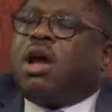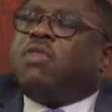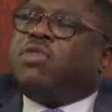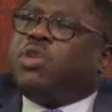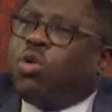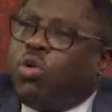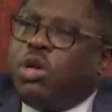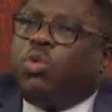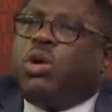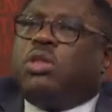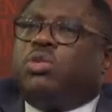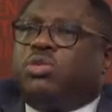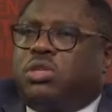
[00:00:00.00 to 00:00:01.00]
And the only
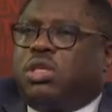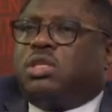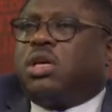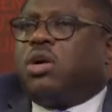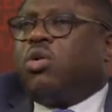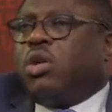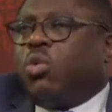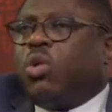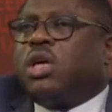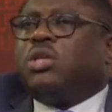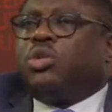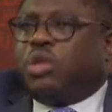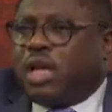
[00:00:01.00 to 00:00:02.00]
way those things are going to
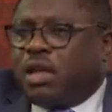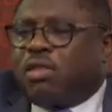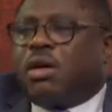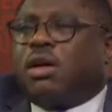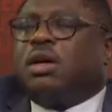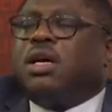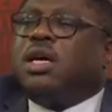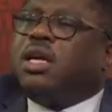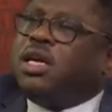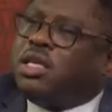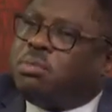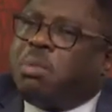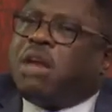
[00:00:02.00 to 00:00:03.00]
work together
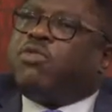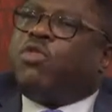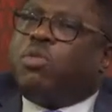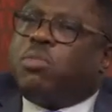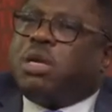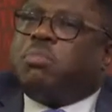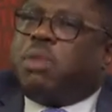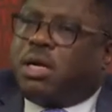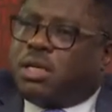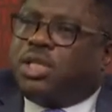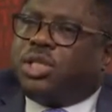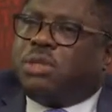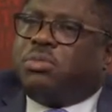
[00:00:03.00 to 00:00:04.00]
is by forming
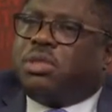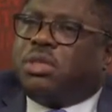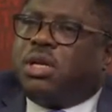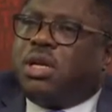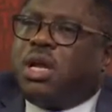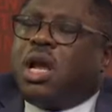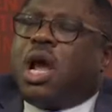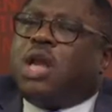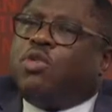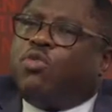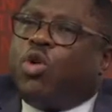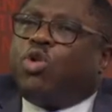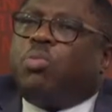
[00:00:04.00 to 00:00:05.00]
partnerships. And
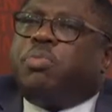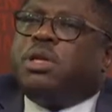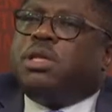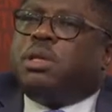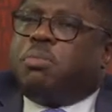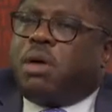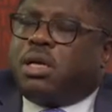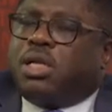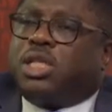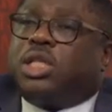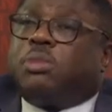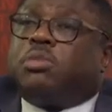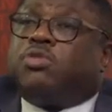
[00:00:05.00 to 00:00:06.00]
you've got to build the
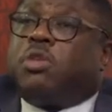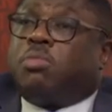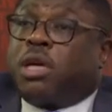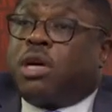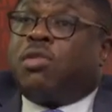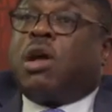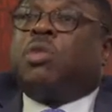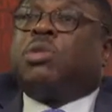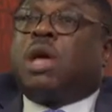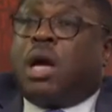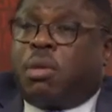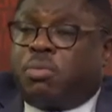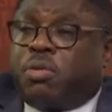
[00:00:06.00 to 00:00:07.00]
partnerships from the ground
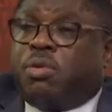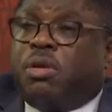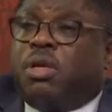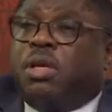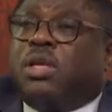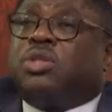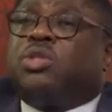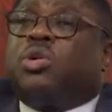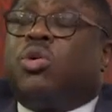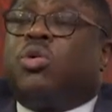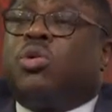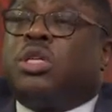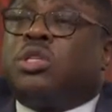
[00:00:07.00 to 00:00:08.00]
up.
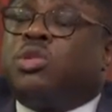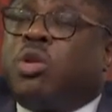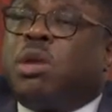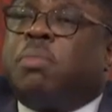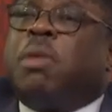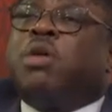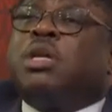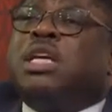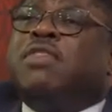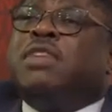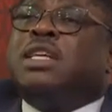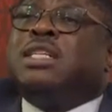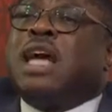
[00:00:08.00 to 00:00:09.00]
So it's not about
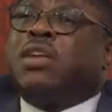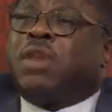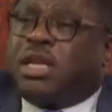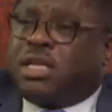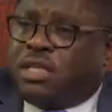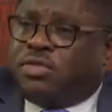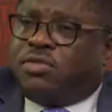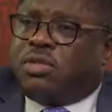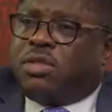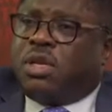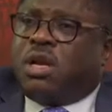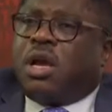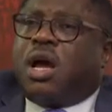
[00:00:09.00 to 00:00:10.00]
giving directives.
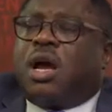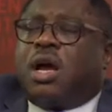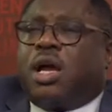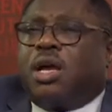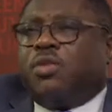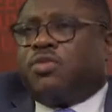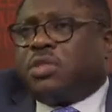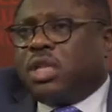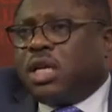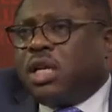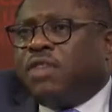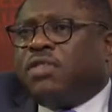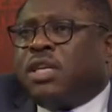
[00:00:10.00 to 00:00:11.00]
A head of
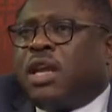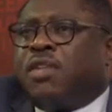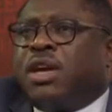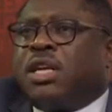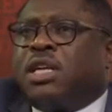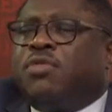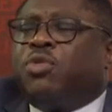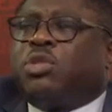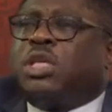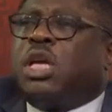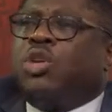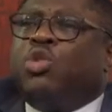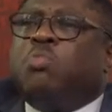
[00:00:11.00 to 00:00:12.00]
state gives a directive to
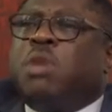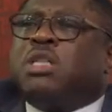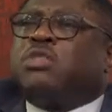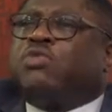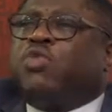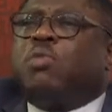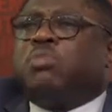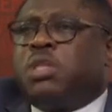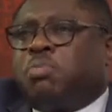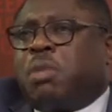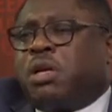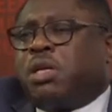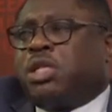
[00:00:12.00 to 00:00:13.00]
say, you must form this
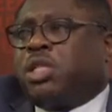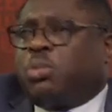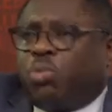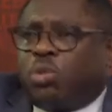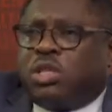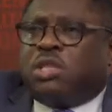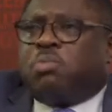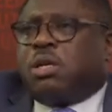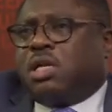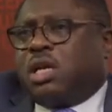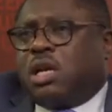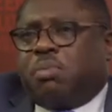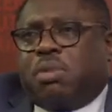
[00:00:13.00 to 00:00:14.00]
partnership with this
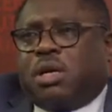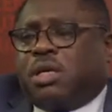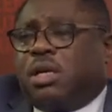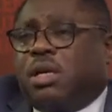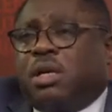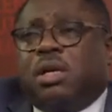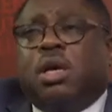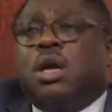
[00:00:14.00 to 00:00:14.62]
particular partner.